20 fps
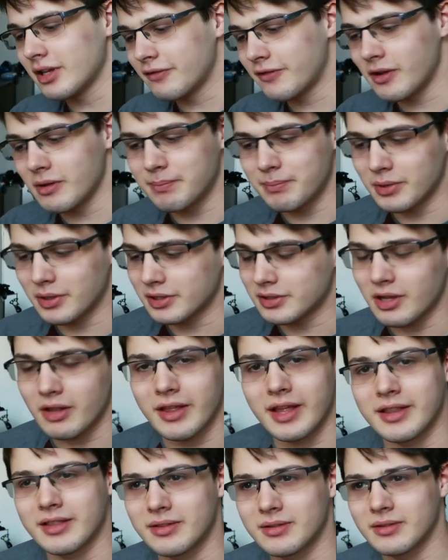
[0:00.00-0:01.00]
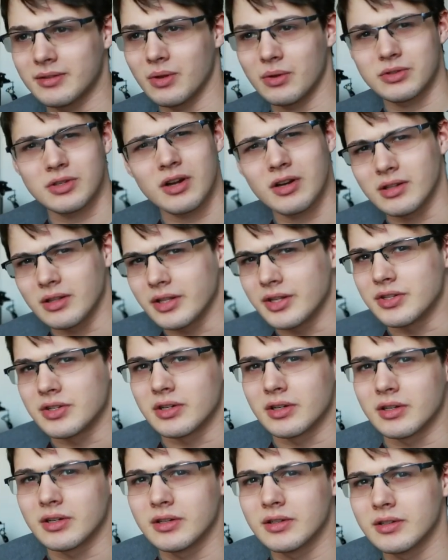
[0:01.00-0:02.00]
self-help books, all that, those are
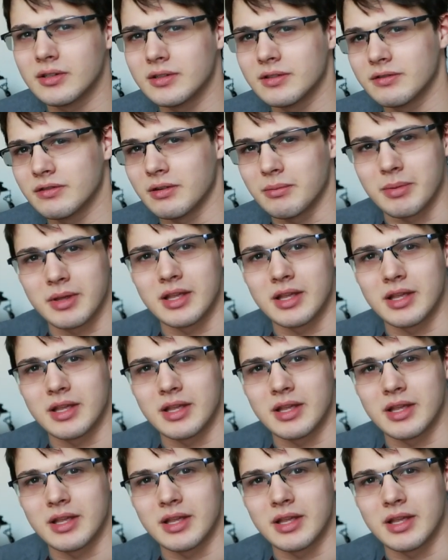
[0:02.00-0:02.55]
leisure for